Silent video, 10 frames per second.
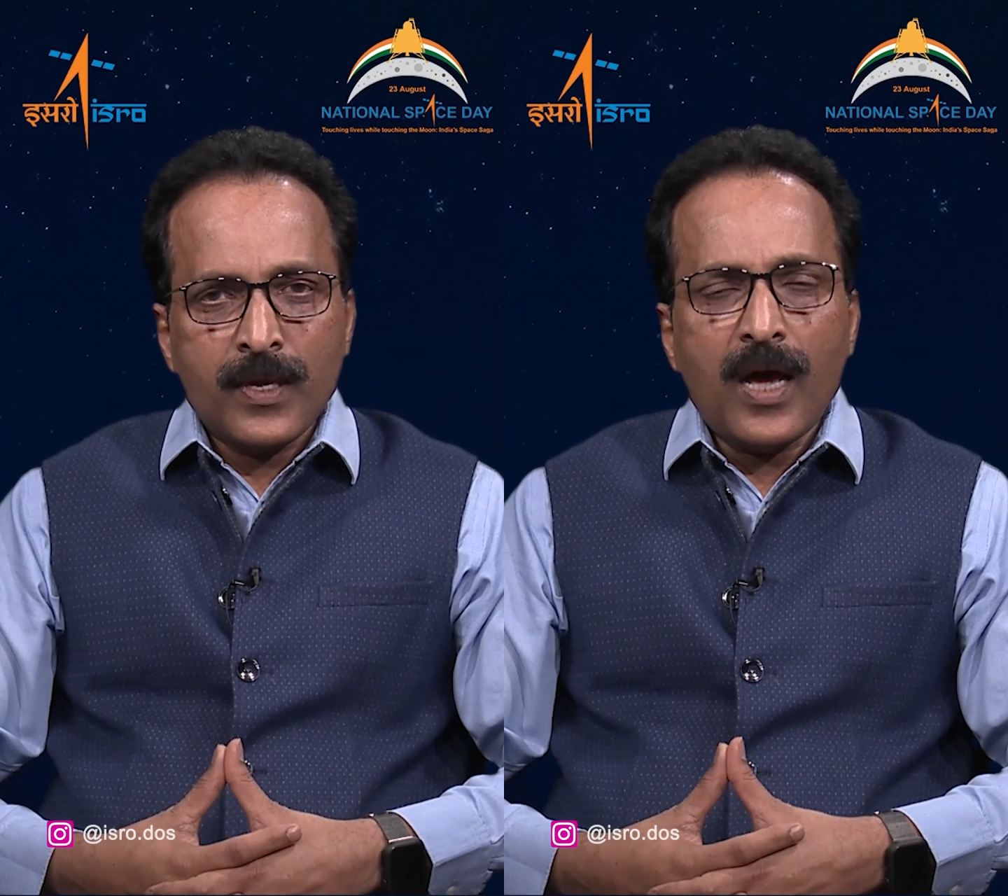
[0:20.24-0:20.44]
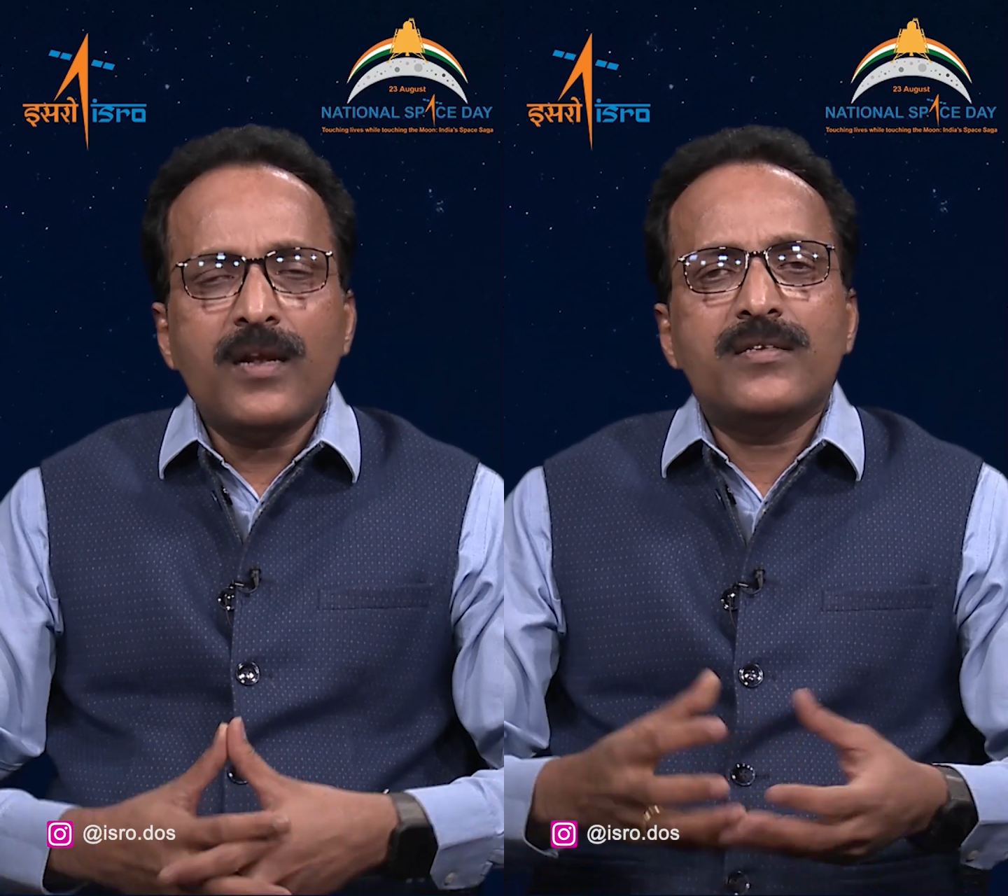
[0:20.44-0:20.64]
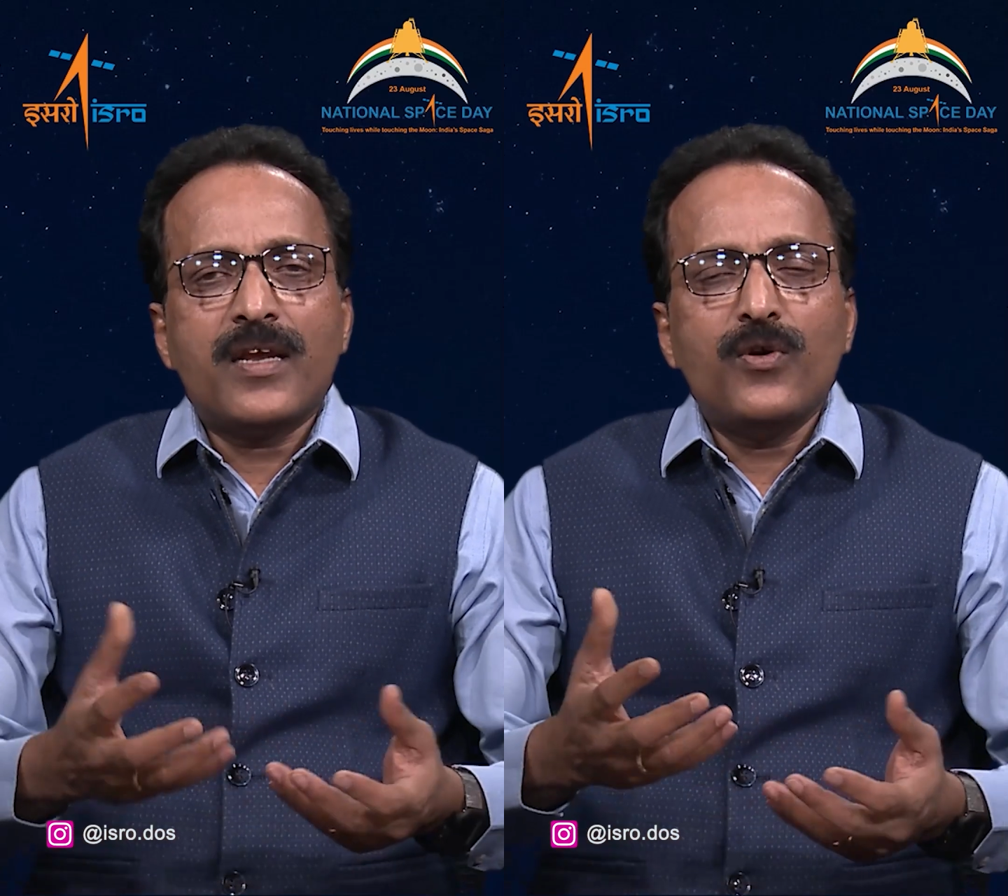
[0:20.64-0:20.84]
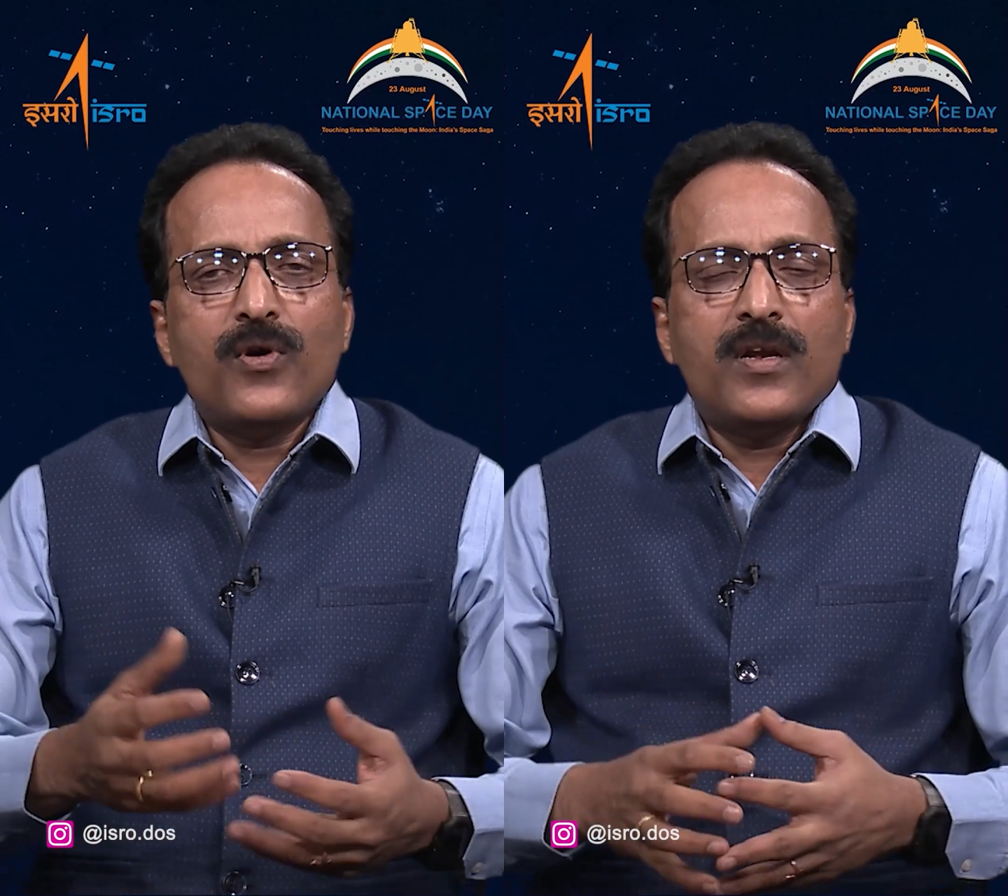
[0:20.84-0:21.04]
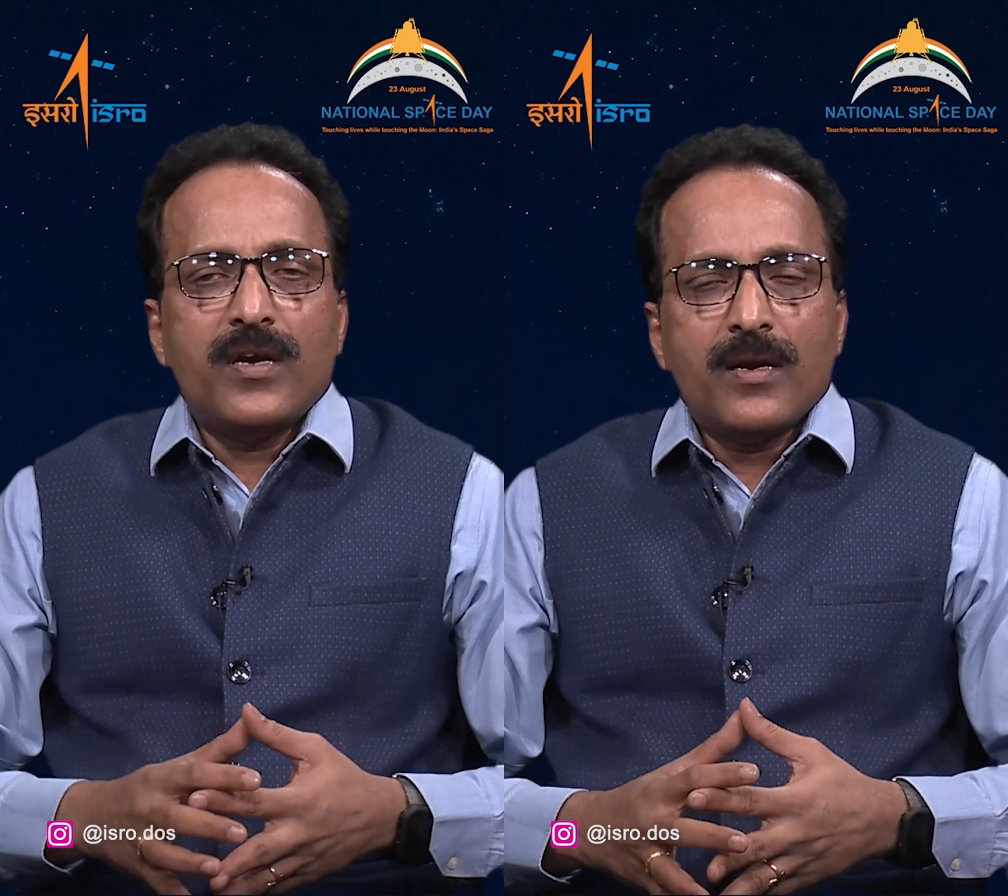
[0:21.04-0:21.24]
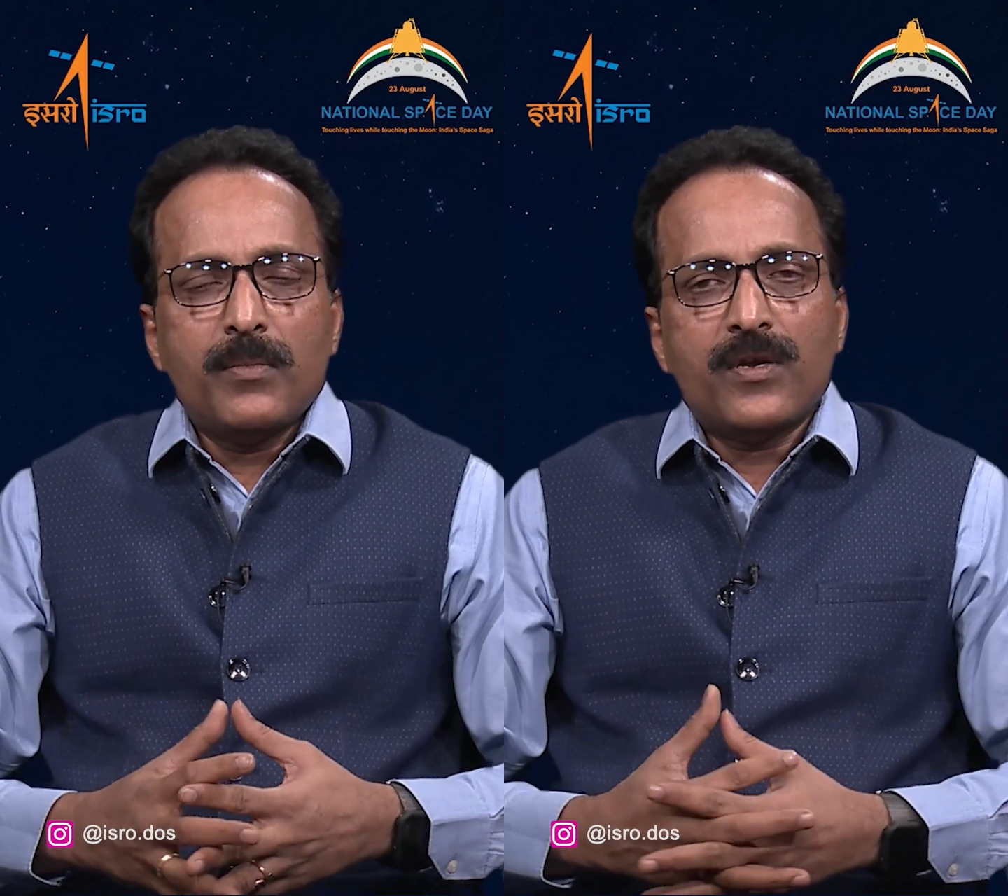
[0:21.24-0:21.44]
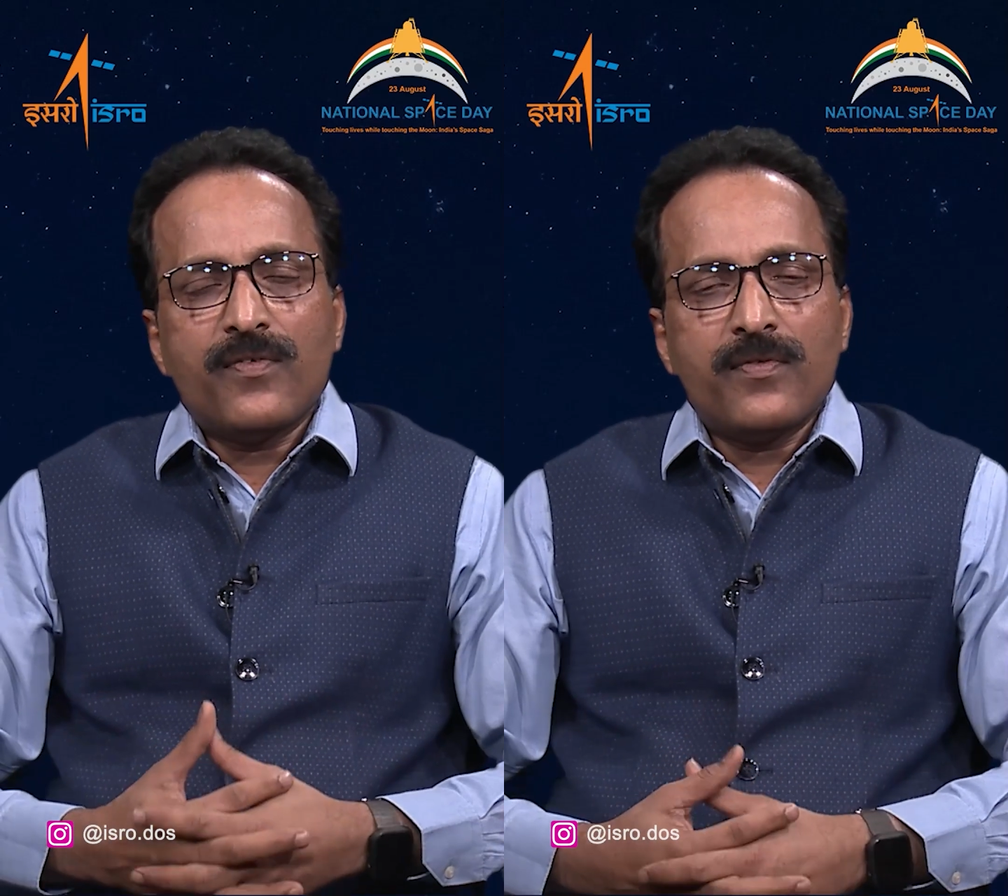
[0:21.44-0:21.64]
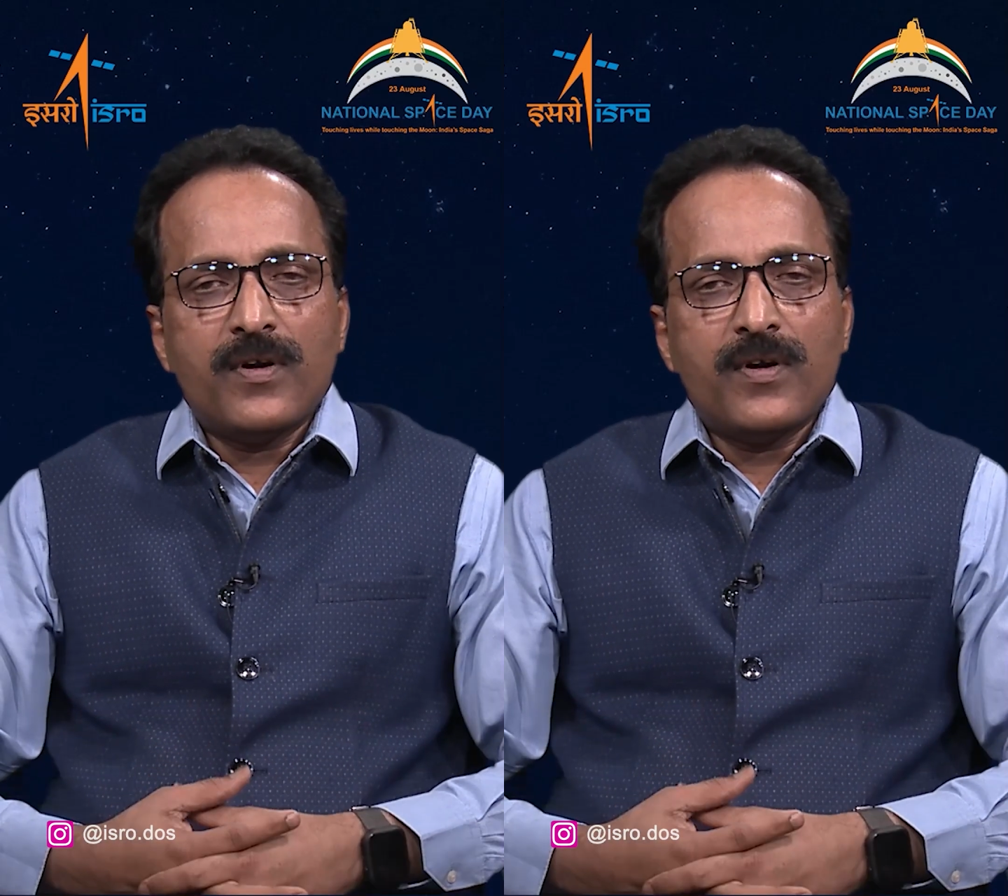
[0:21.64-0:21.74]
I'll tell you a little bit of